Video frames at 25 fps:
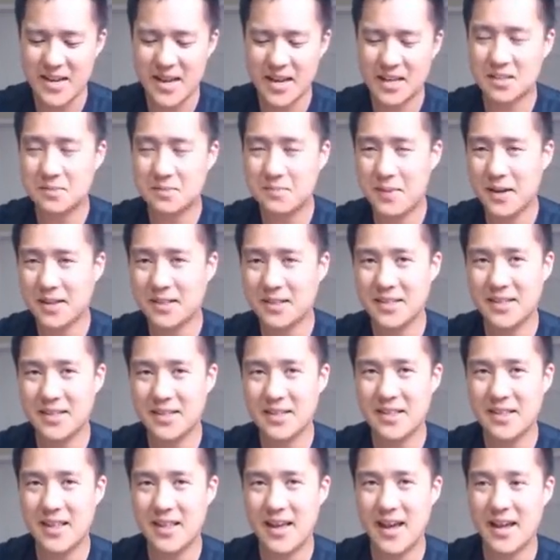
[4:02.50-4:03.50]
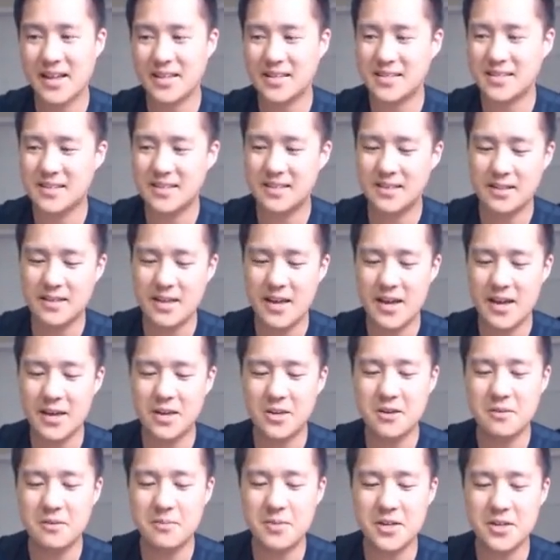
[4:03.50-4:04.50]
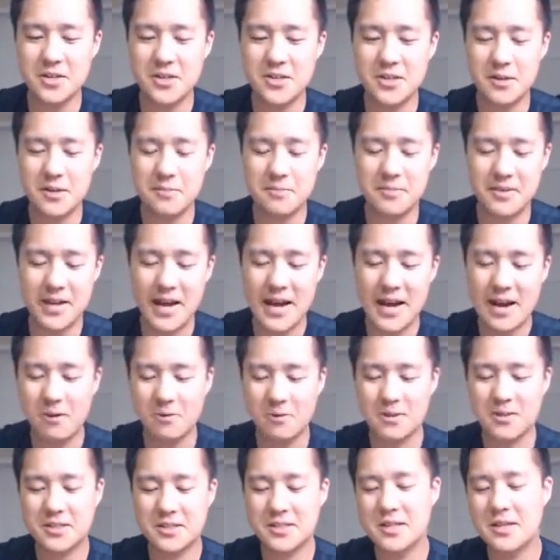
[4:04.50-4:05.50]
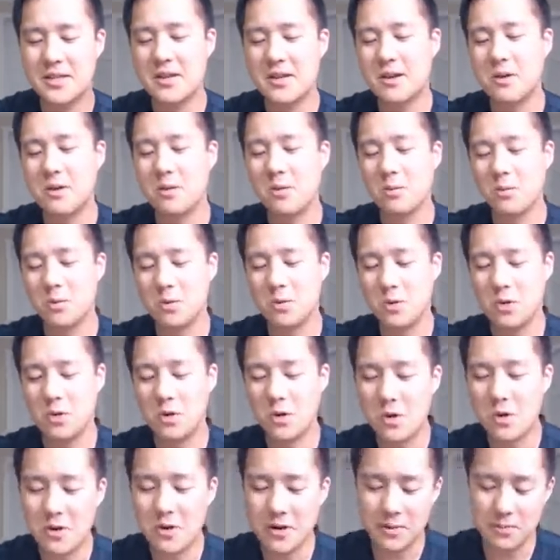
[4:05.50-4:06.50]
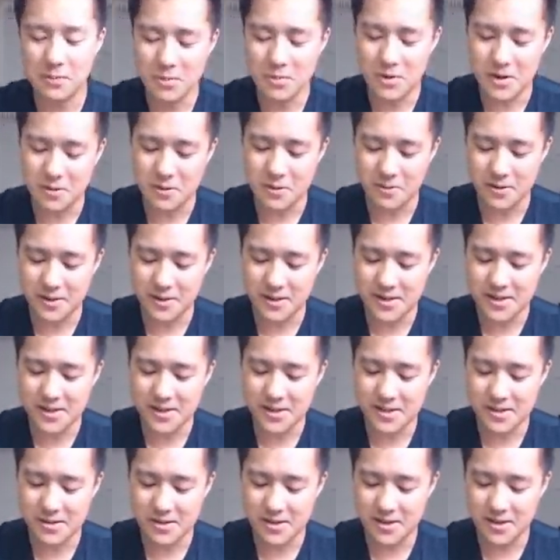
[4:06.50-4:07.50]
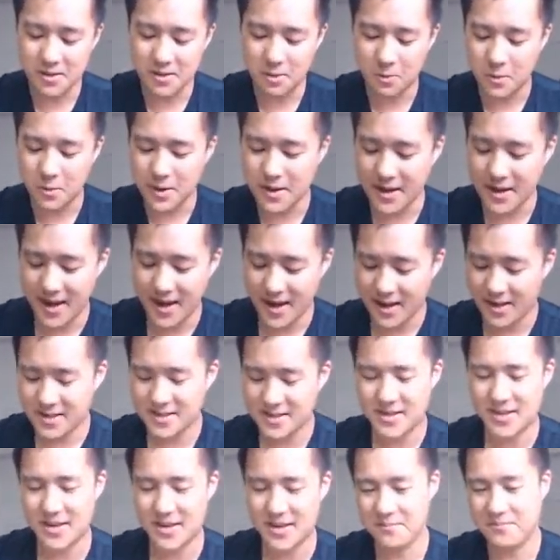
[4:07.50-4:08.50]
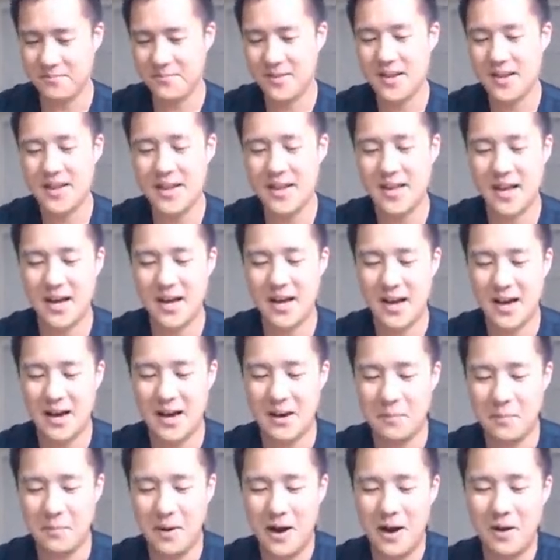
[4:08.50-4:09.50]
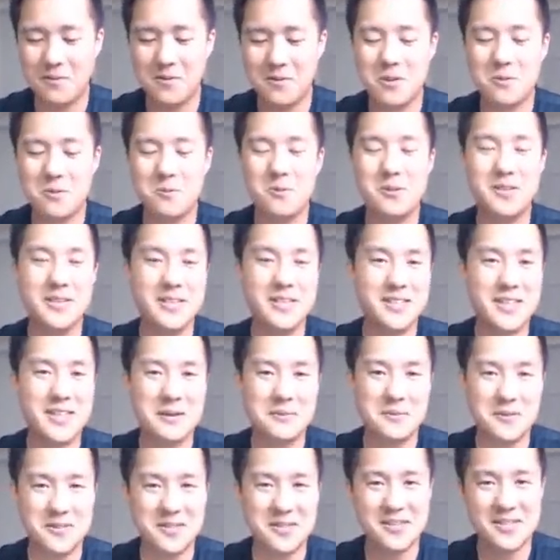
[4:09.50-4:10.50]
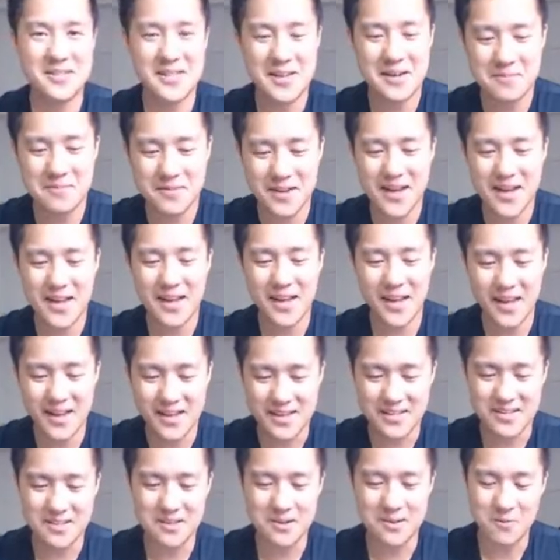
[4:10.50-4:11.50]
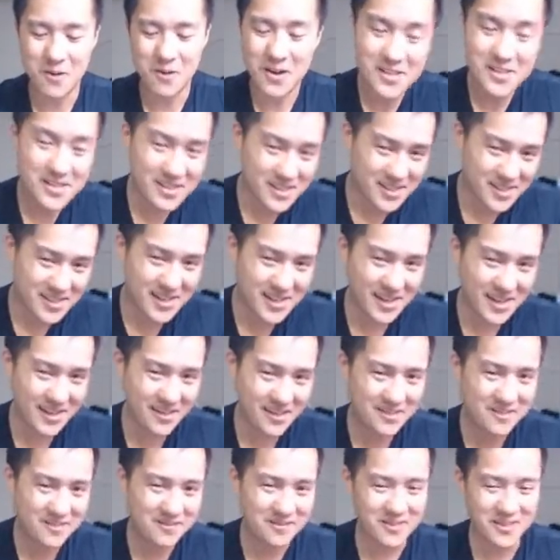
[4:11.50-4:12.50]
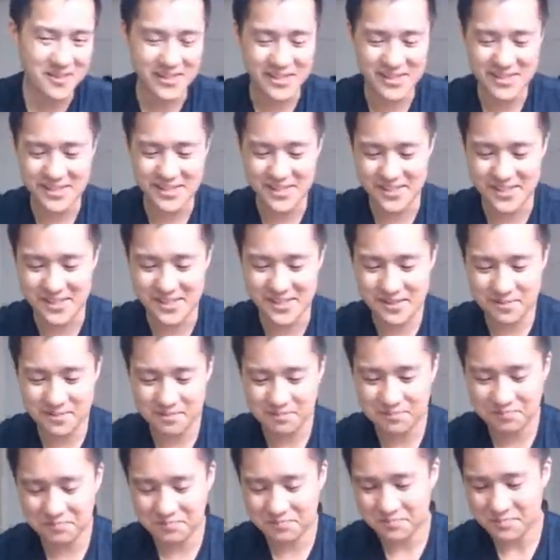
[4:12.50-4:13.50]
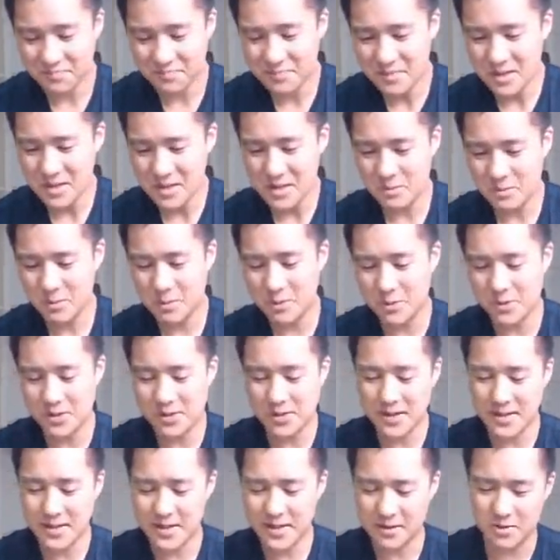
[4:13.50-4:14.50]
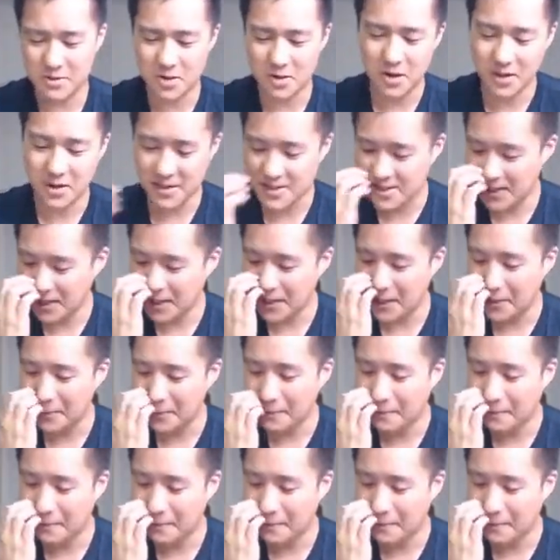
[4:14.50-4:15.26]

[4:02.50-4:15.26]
expecting that it could be shipped out during pre-releases, so that's a week ahead of time. Uh, but however, the release date was the same day as the rest of the set releases, which was I think it was August second.